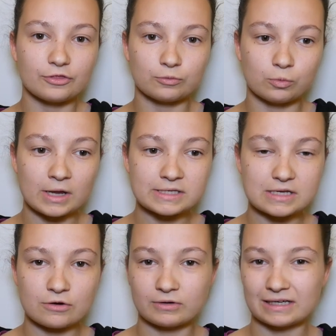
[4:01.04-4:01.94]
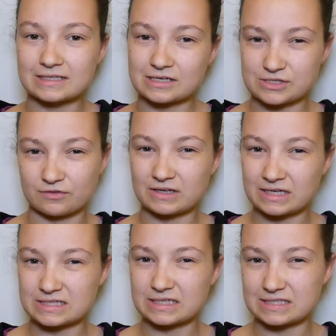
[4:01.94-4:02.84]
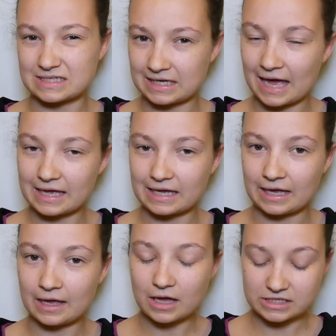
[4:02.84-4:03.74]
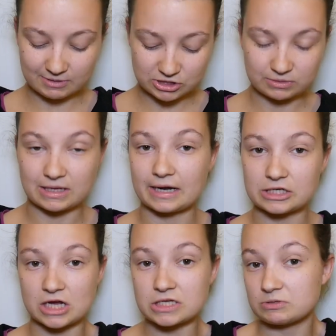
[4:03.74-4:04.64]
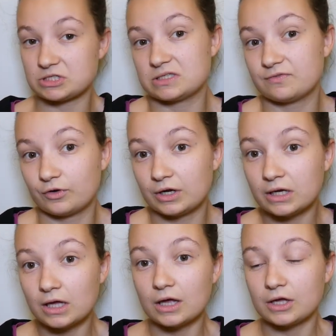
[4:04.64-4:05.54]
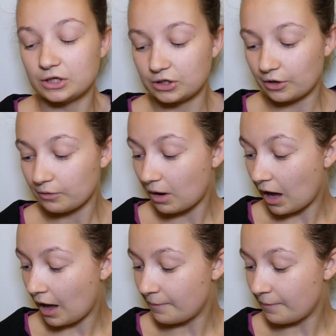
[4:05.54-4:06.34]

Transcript: the ones that are really sort of easier to get here, especially with the NHS, which is free, you know,